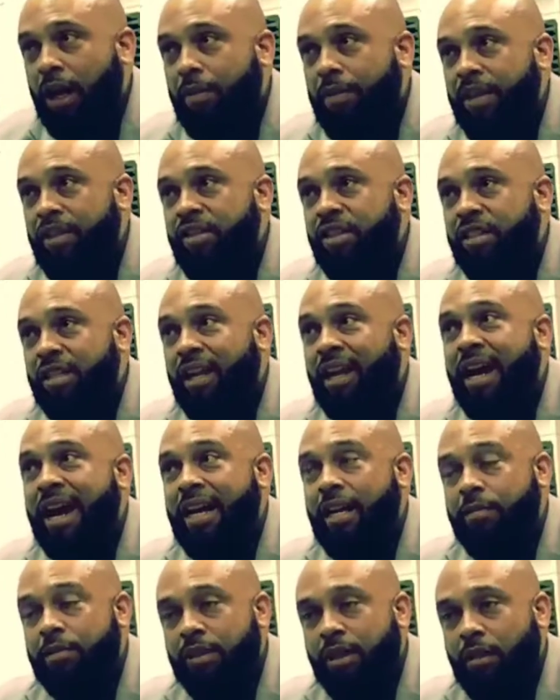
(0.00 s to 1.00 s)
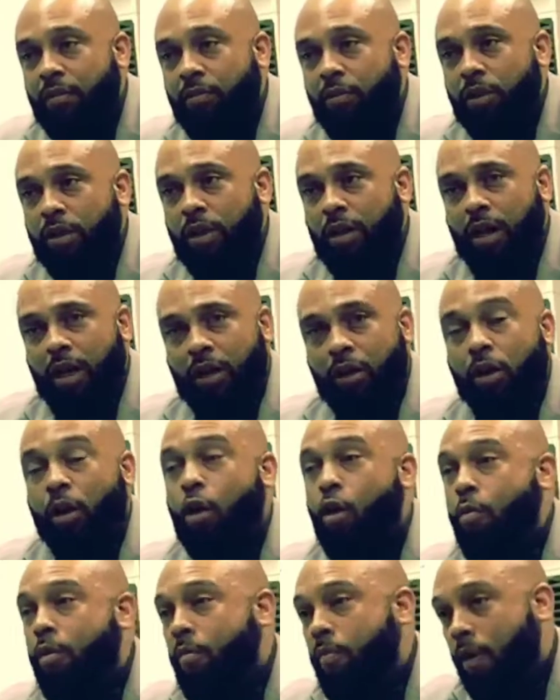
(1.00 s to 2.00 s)
He just aligned himself with a
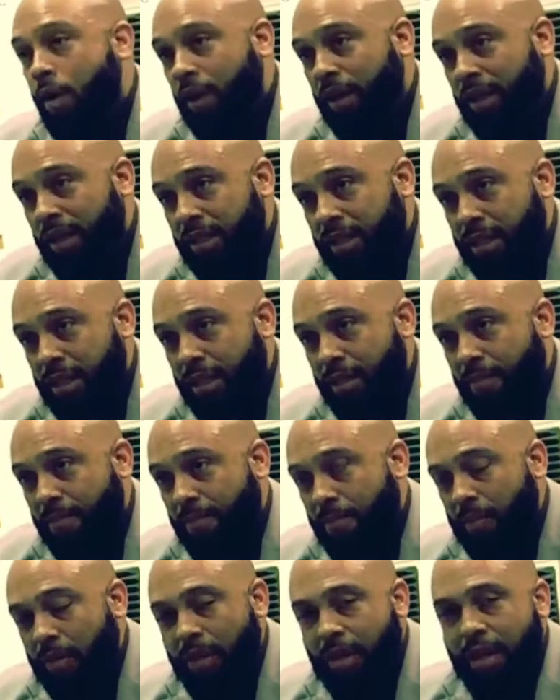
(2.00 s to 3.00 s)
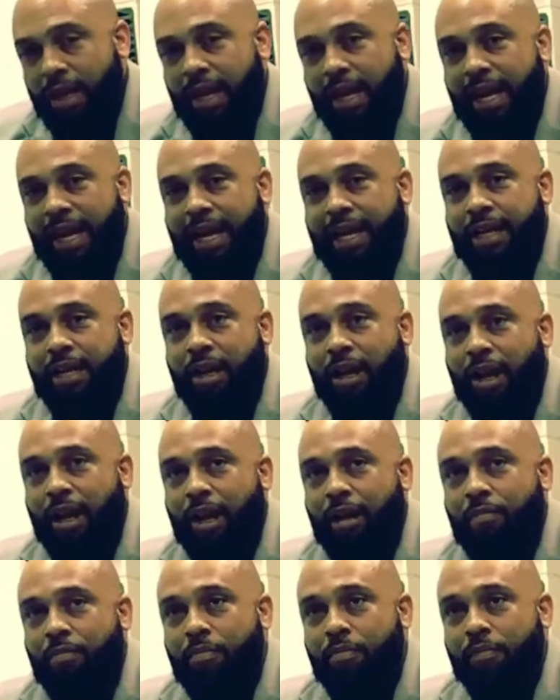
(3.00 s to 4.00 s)
global marketing team. And
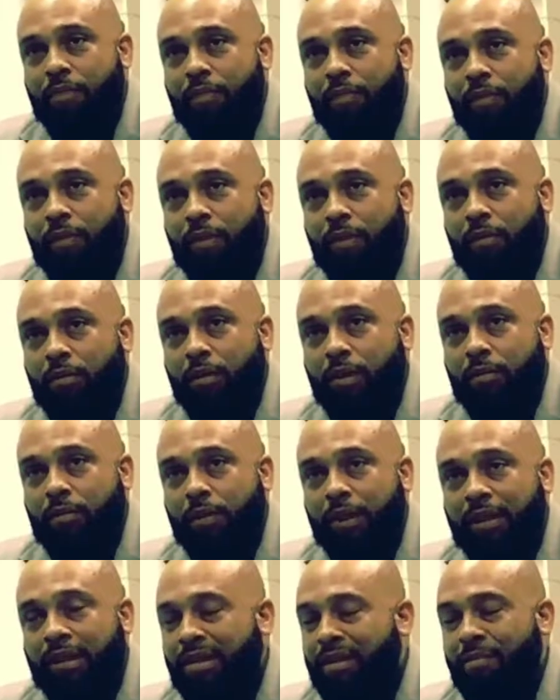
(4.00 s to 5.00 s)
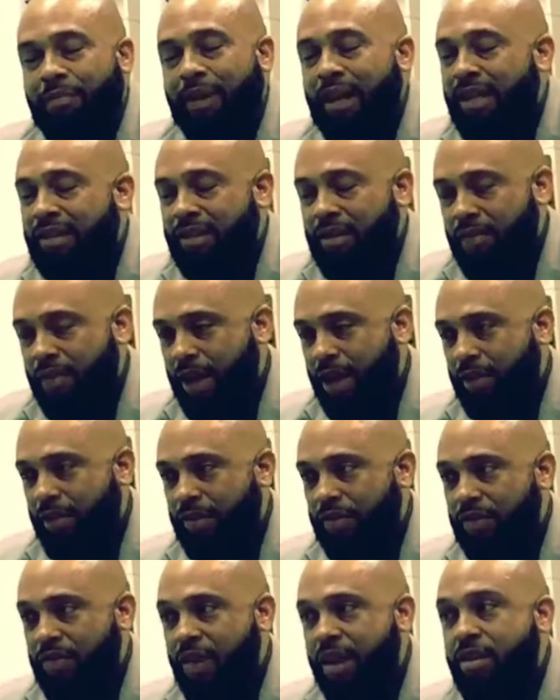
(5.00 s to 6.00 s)
the blessing there
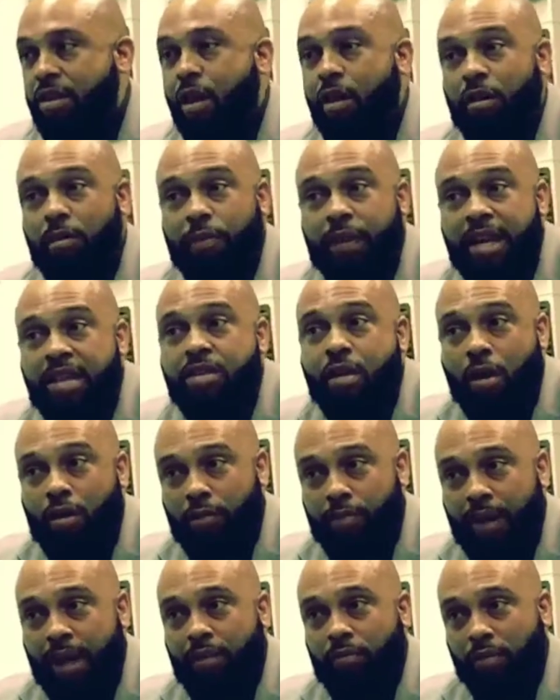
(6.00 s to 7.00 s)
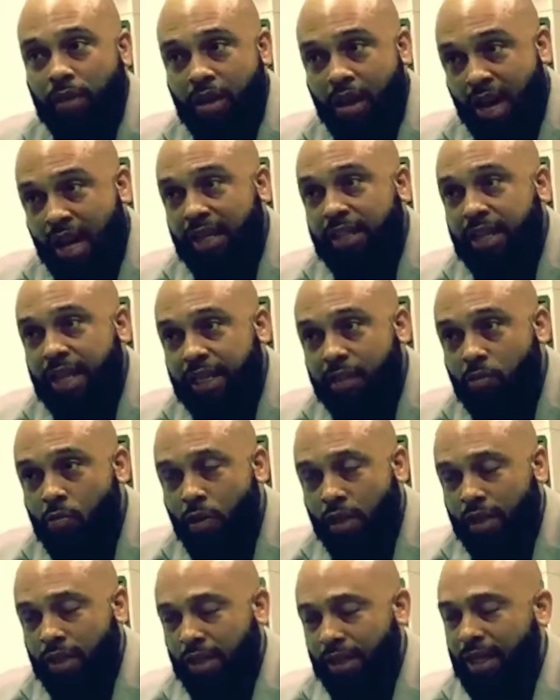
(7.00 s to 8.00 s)
is he thought about us as
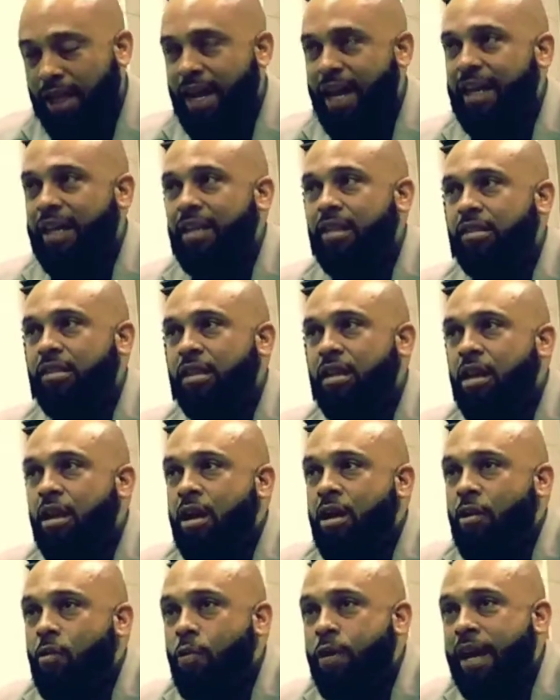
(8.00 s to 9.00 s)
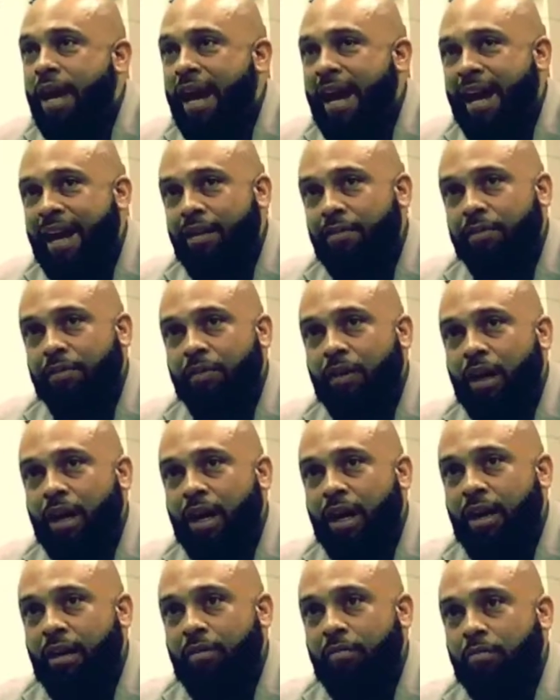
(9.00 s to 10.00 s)
one of the clients. We have
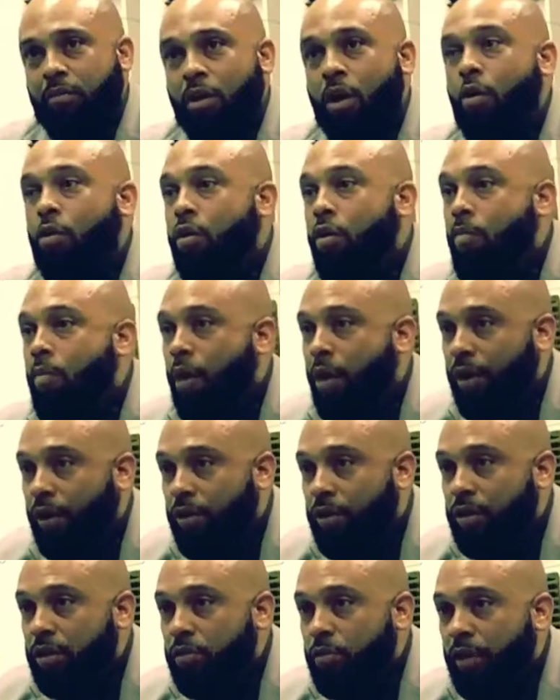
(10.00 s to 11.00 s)
local marketers.